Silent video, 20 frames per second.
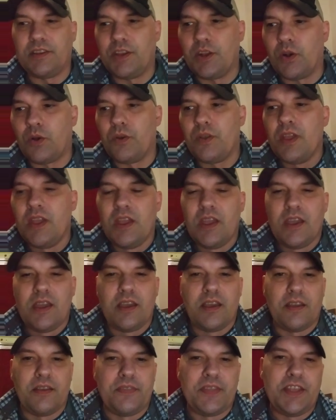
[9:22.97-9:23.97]
You know,
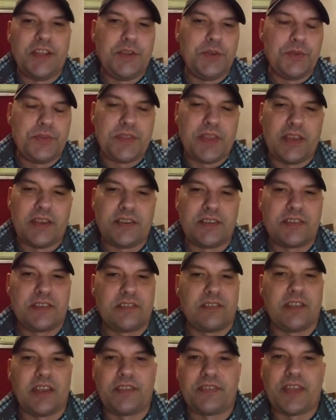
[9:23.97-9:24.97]
they do
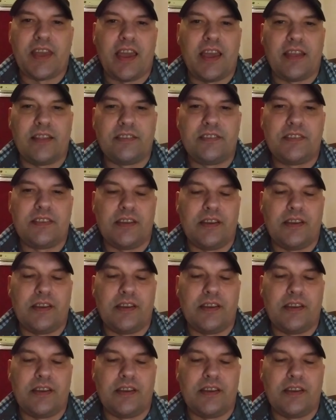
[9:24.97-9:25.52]
things like that.